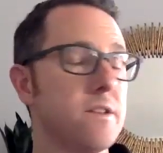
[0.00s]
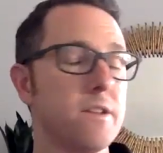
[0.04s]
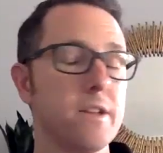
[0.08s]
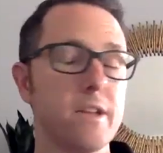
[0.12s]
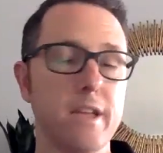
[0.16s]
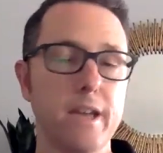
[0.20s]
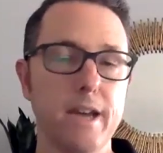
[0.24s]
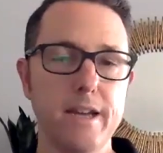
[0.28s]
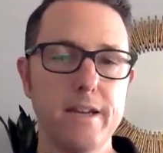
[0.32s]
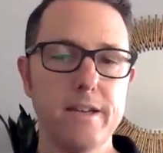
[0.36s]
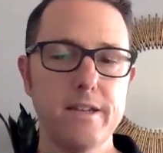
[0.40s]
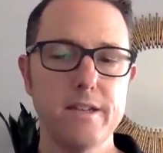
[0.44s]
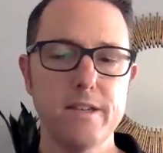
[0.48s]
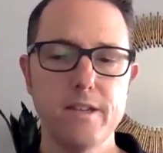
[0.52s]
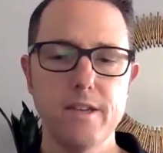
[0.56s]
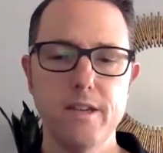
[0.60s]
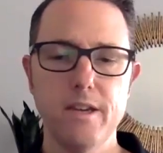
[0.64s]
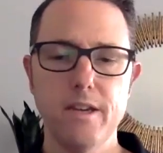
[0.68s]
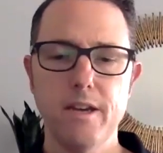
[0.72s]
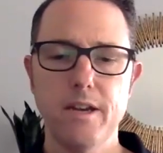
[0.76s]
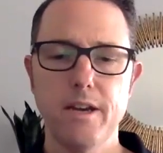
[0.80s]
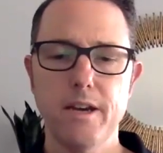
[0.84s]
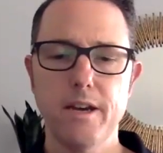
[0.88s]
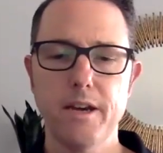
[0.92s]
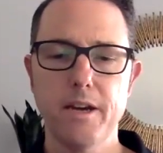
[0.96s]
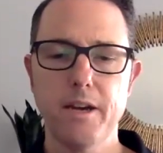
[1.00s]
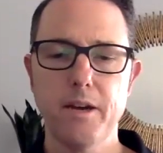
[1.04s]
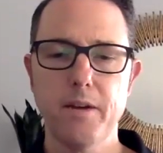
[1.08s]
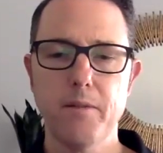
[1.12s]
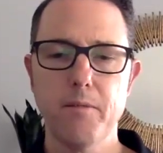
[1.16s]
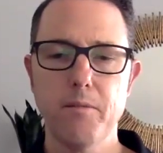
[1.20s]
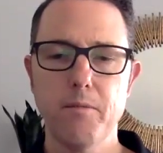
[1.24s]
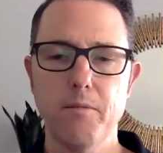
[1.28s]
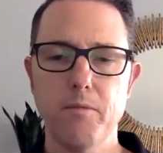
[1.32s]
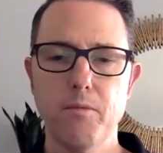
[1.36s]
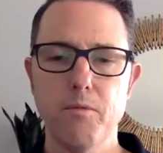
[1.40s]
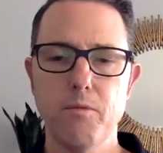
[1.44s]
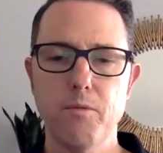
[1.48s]
the gut.
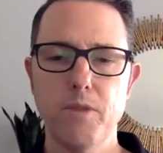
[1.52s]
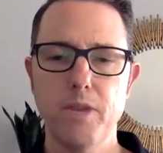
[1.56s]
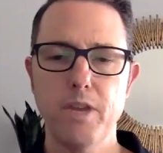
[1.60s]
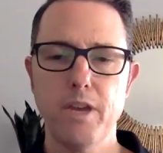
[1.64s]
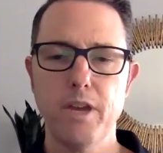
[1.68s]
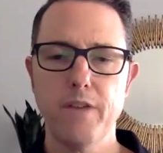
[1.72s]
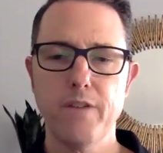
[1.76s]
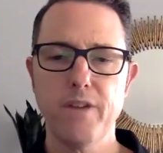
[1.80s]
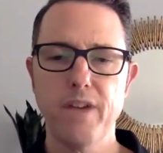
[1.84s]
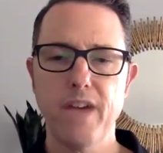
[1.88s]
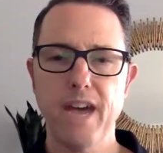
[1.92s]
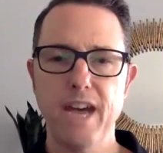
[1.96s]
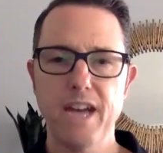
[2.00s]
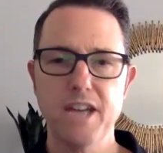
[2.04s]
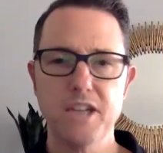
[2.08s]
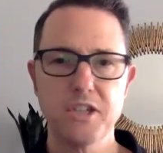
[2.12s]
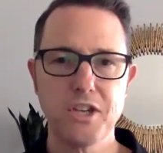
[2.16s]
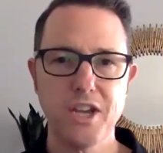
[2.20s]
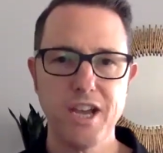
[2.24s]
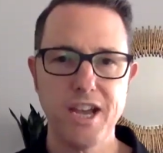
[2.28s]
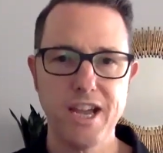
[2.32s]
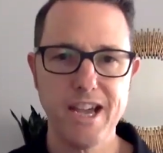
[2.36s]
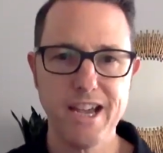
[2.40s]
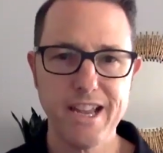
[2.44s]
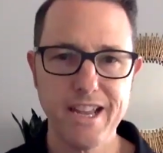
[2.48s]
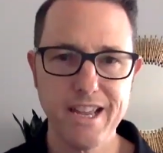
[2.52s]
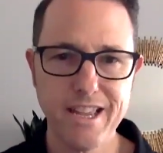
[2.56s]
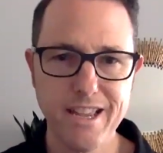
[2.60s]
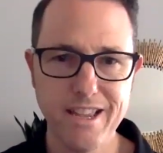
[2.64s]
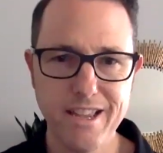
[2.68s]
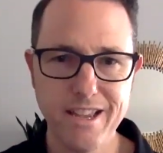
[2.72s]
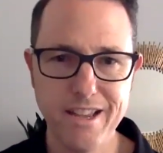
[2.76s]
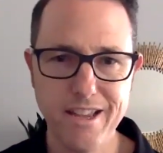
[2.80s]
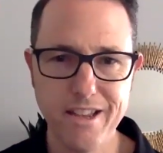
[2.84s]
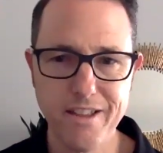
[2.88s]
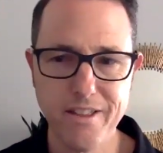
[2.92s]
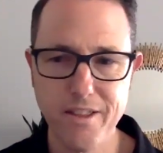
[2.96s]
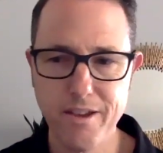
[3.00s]
We have a hashtag
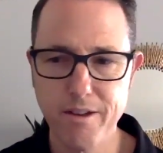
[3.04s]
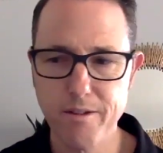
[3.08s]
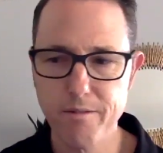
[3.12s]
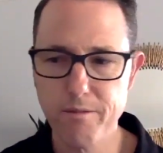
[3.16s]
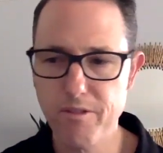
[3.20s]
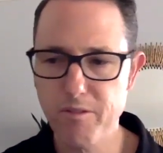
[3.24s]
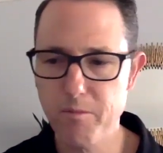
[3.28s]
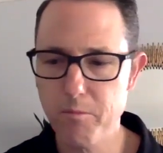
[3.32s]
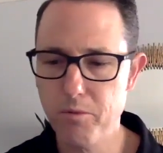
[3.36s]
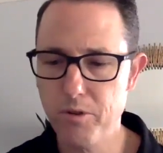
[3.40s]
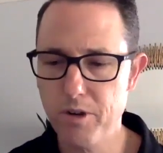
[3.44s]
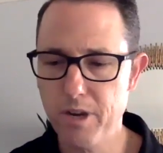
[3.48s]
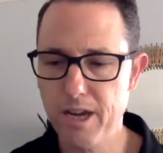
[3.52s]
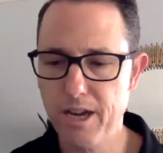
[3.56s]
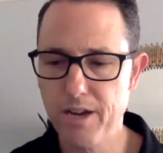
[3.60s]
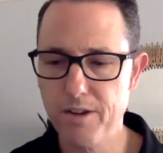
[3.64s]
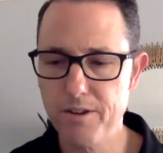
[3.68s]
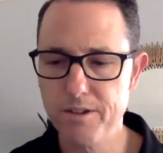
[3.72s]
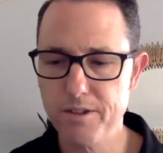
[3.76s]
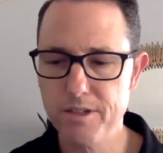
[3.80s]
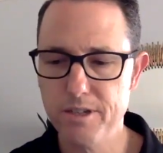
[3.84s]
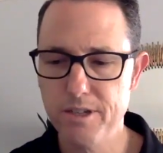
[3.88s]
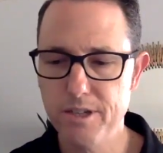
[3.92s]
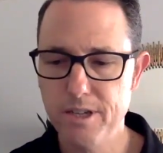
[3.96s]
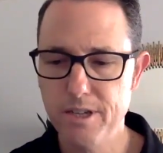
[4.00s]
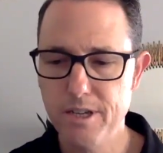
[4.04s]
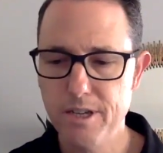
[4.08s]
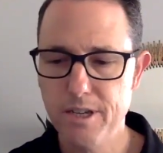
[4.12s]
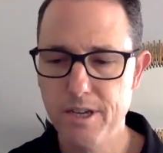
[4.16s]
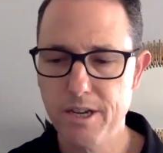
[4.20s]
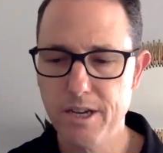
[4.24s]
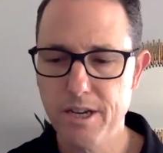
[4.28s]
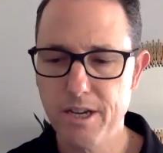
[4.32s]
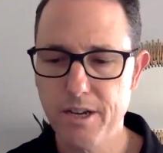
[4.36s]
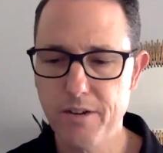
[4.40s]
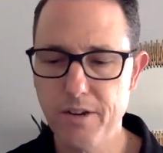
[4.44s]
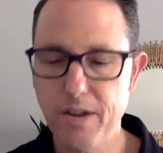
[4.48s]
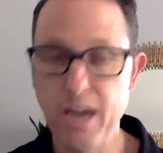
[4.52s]
that we've put out,
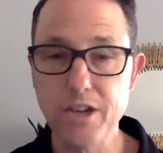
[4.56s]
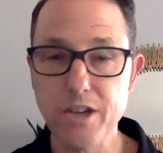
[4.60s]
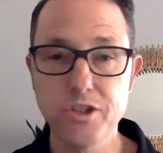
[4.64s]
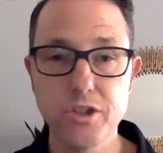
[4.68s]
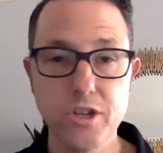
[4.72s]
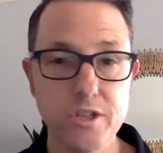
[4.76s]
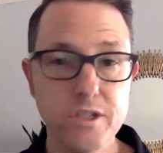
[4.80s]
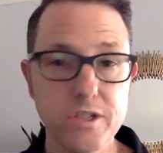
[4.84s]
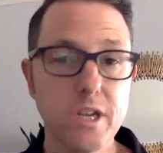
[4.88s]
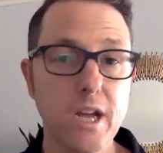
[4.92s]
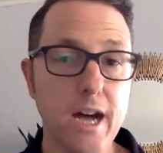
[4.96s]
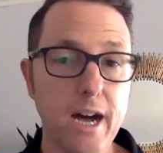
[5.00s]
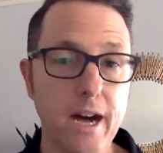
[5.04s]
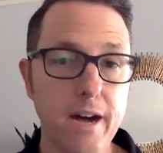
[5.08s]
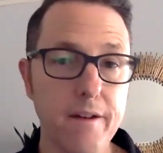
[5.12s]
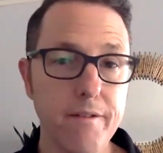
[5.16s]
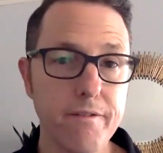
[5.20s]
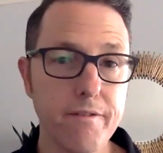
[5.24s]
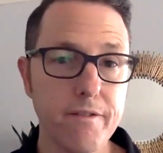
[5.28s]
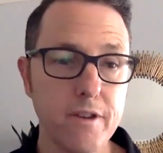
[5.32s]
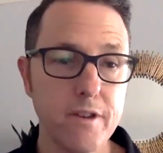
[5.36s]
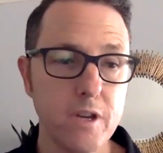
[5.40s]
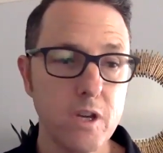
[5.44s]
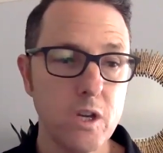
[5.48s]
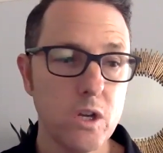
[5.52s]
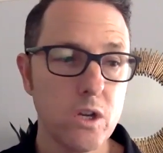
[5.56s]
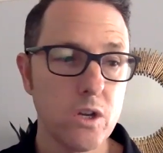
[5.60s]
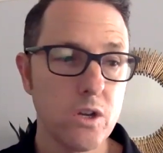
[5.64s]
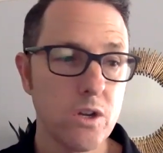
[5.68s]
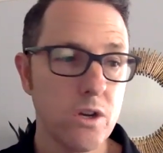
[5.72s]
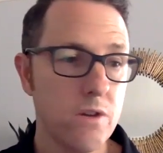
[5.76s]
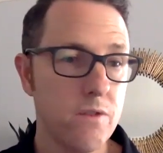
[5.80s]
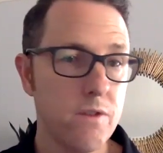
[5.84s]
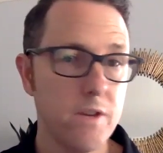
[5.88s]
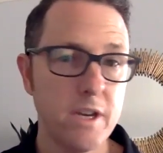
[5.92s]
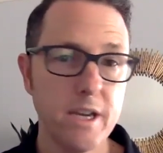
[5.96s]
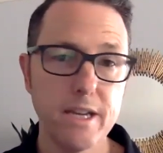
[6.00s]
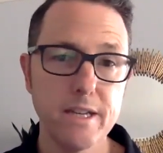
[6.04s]
not just cough.
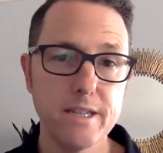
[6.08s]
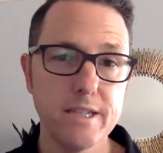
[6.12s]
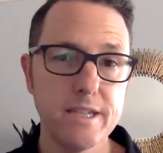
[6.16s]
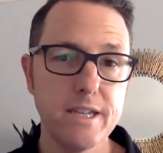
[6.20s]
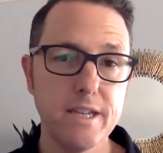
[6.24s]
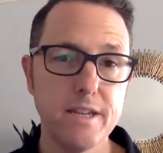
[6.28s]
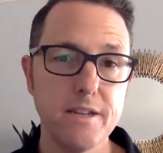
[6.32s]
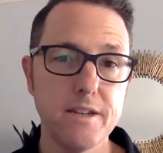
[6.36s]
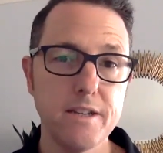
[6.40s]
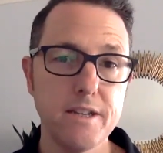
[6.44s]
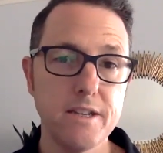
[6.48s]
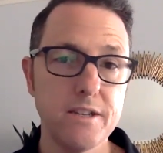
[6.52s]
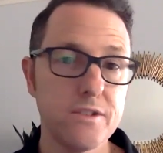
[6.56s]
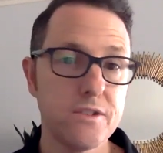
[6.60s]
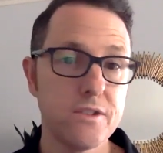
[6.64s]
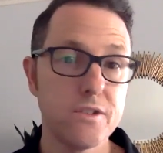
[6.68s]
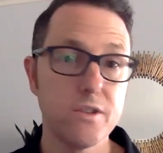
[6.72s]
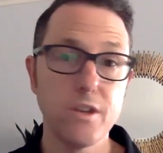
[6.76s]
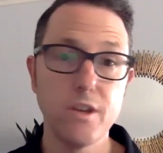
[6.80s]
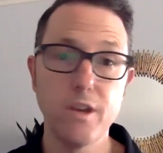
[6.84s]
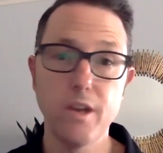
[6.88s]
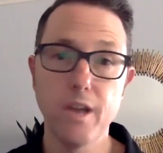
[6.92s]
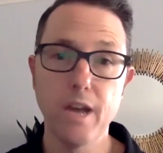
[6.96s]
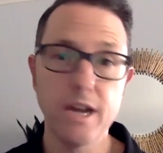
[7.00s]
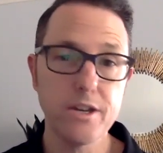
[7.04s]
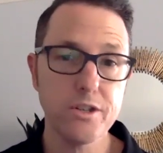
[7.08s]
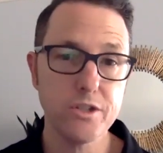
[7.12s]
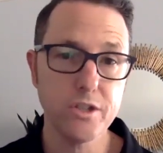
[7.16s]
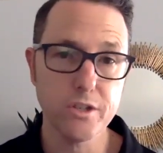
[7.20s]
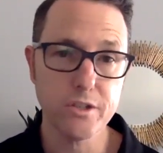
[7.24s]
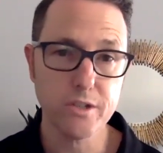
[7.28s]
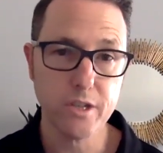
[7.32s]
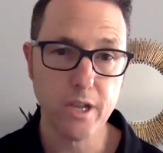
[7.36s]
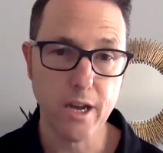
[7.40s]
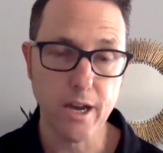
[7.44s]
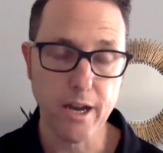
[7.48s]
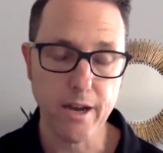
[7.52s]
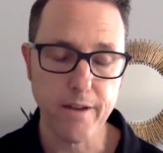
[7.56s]
COVID-19 is not
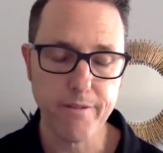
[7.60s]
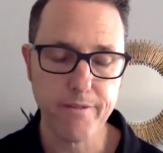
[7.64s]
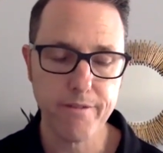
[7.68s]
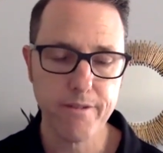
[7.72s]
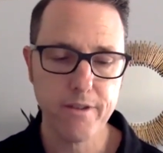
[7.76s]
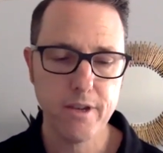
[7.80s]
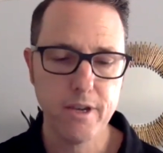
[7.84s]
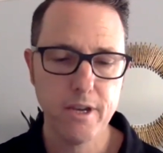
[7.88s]
just cough.